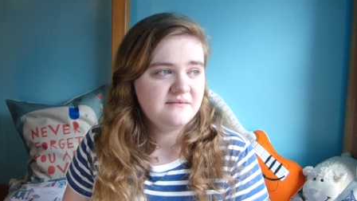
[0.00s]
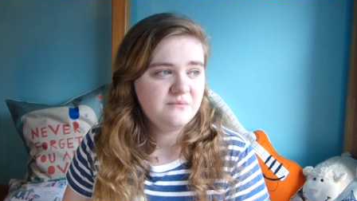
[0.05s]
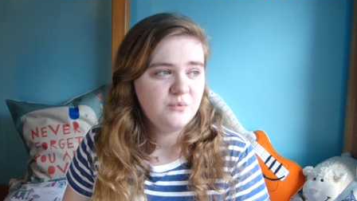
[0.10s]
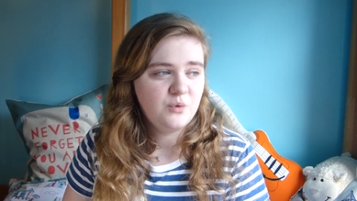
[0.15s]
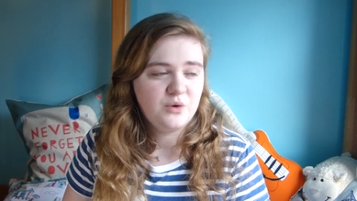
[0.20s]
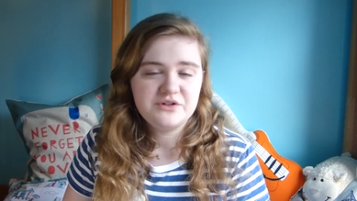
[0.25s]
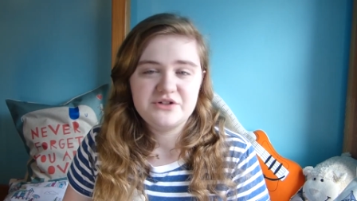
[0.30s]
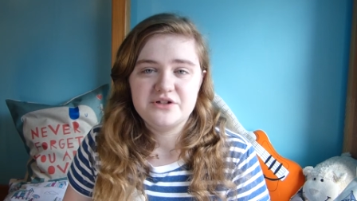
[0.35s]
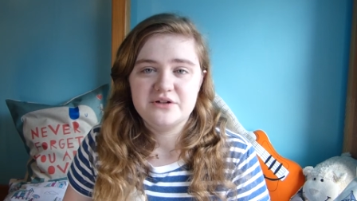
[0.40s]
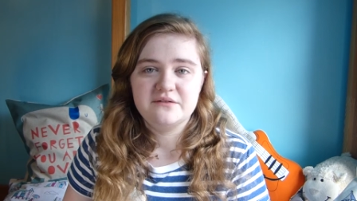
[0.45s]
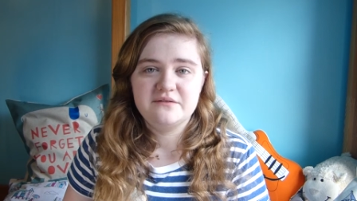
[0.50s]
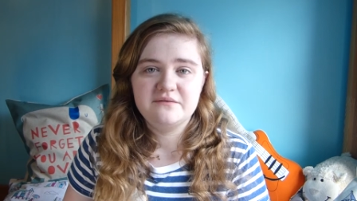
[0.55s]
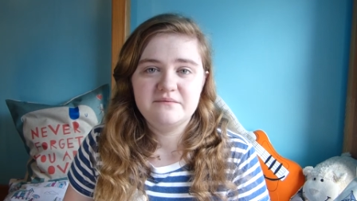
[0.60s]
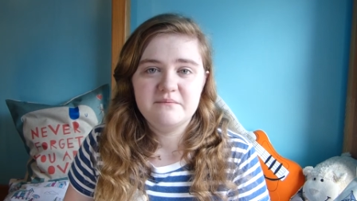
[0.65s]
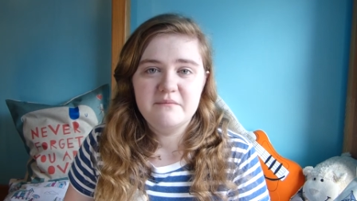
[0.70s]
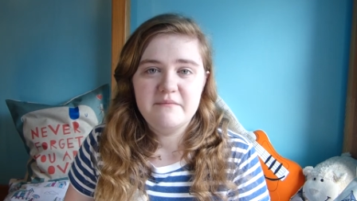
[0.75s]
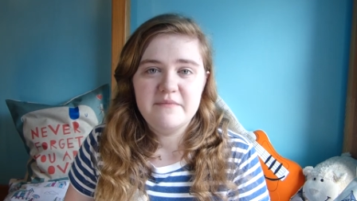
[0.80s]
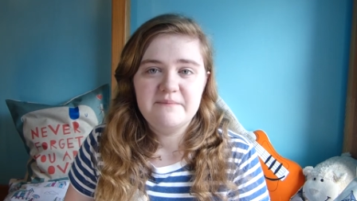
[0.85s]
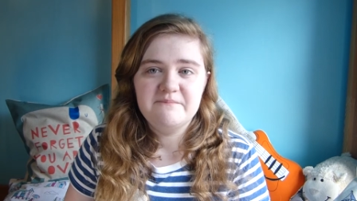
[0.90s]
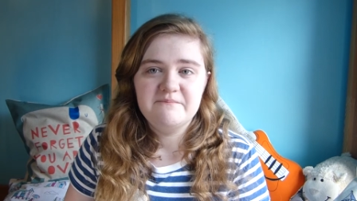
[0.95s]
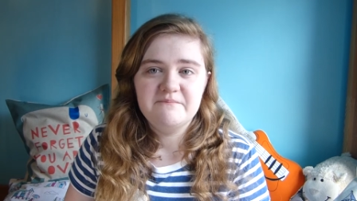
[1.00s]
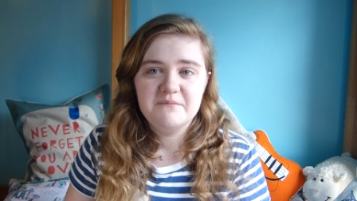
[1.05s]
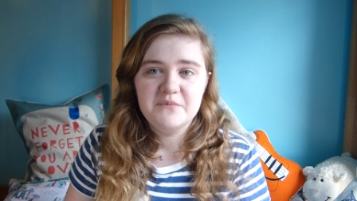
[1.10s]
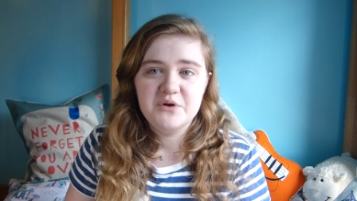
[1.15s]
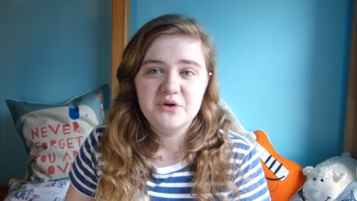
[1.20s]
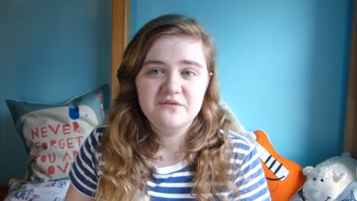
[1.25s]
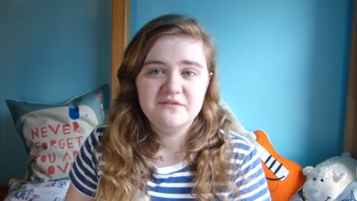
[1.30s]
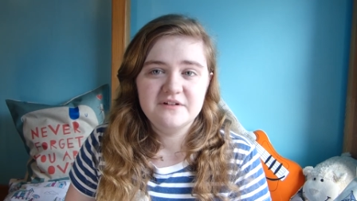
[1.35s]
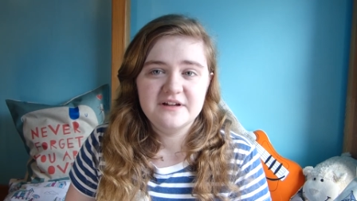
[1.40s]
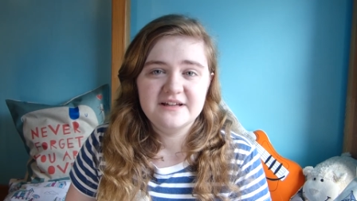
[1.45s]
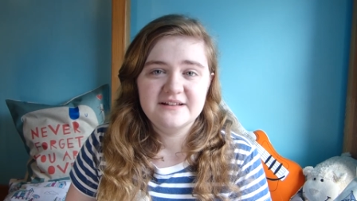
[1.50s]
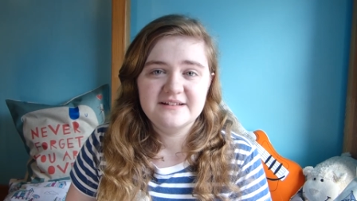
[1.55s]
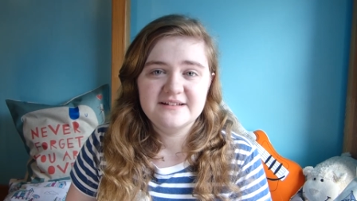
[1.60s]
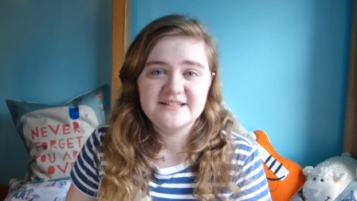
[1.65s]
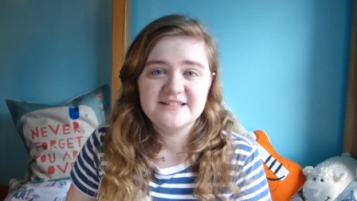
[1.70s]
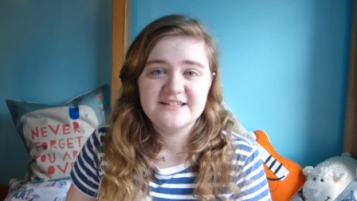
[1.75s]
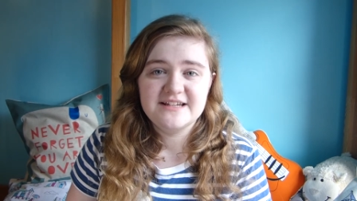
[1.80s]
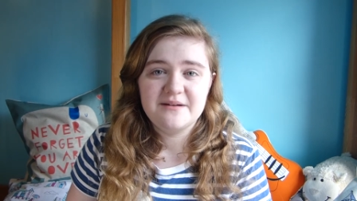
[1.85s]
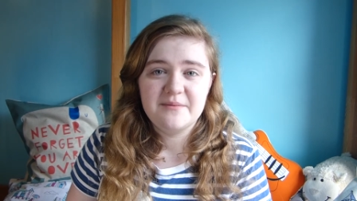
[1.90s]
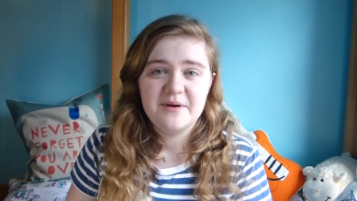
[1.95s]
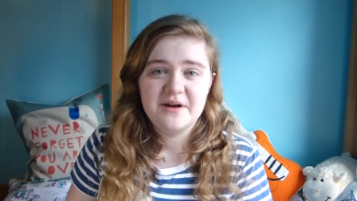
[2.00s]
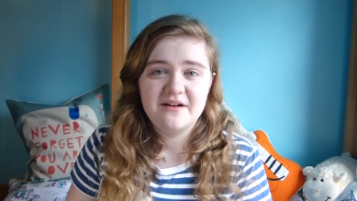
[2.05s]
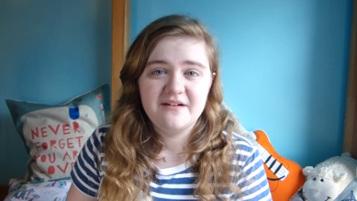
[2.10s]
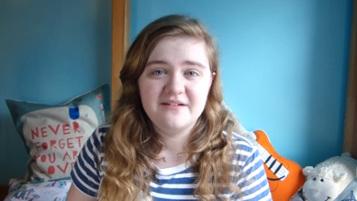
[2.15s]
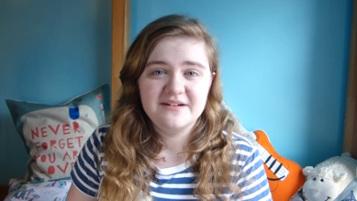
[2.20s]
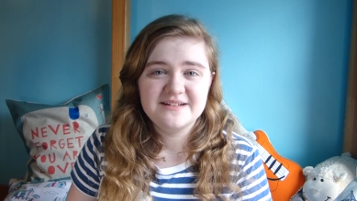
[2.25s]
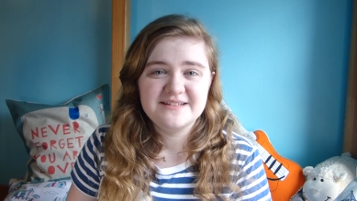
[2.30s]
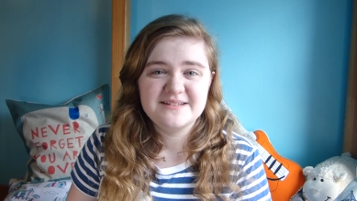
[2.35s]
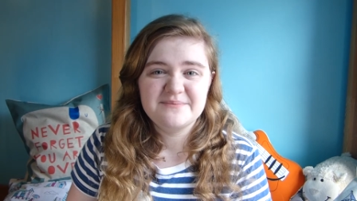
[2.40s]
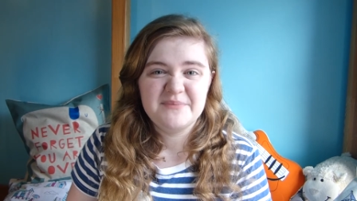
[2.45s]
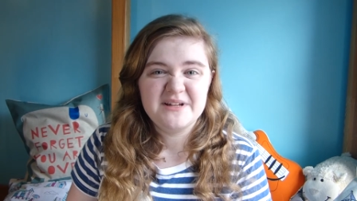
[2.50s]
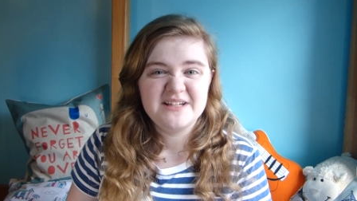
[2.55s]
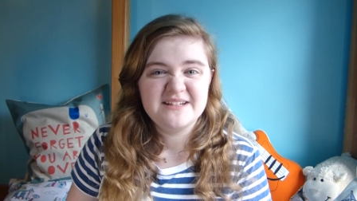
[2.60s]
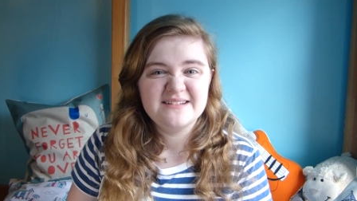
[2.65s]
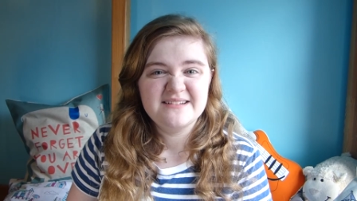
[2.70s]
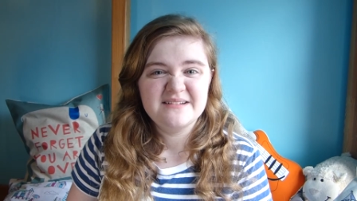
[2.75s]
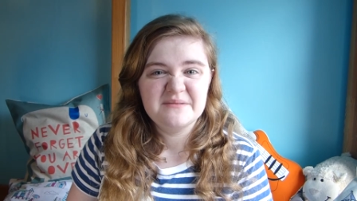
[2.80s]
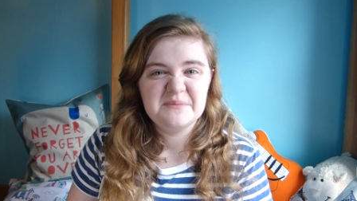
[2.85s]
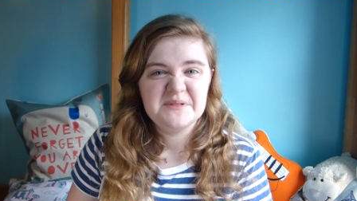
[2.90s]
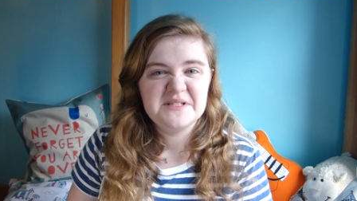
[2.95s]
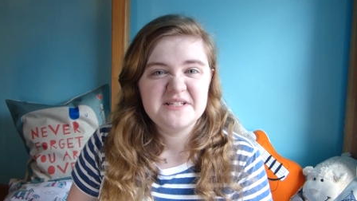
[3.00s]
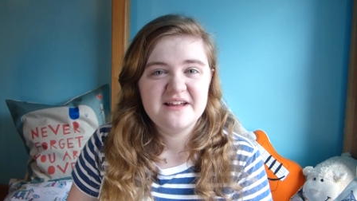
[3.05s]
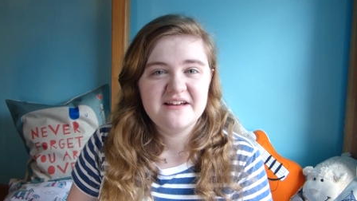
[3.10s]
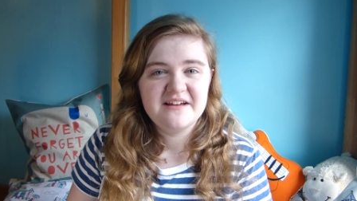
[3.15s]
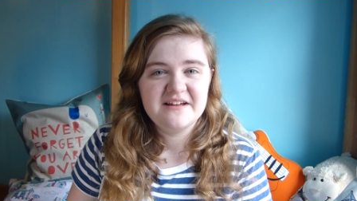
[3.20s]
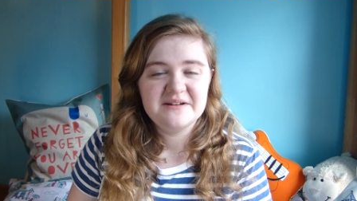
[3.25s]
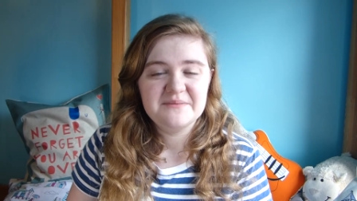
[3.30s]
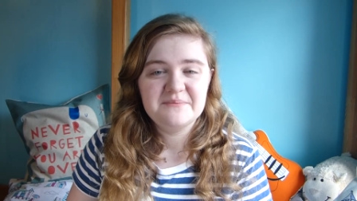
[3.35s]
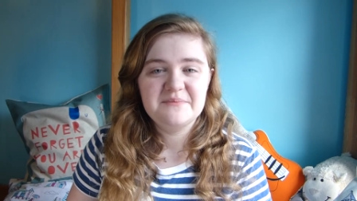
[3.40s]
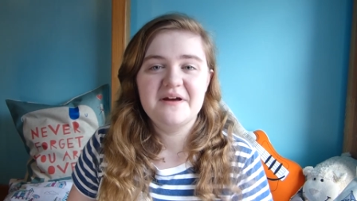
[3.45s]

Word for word: watch a movie at the cinema. It's a bit absurd.